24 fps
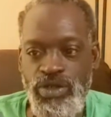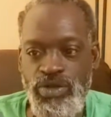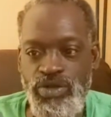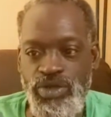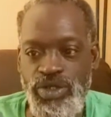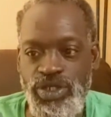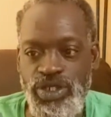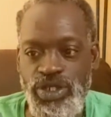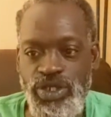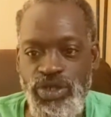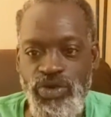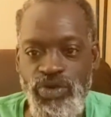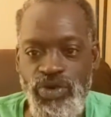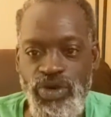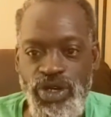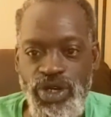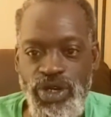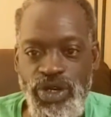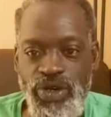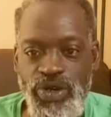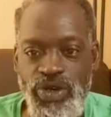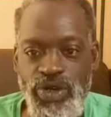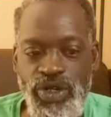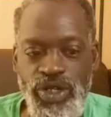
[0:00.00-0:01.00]
what's going
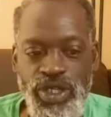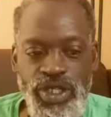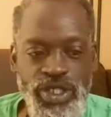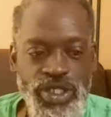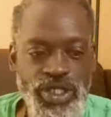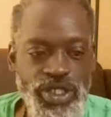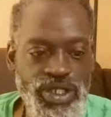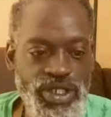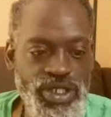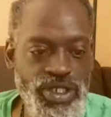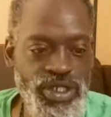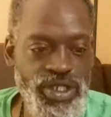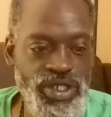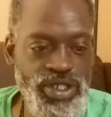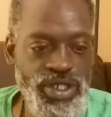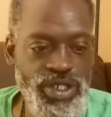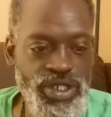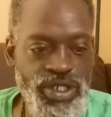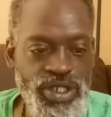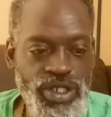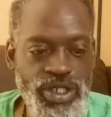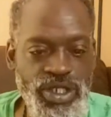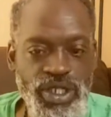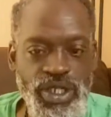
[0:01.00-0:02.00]
on.
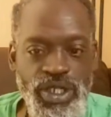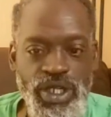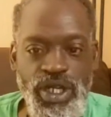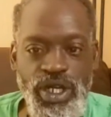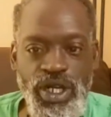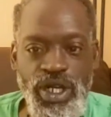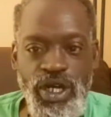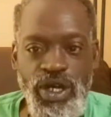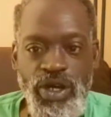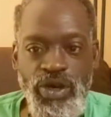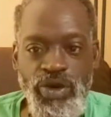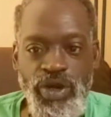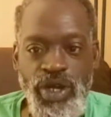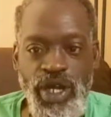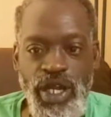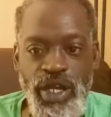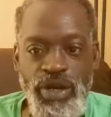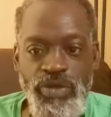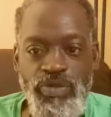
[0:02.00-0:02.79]
Okay,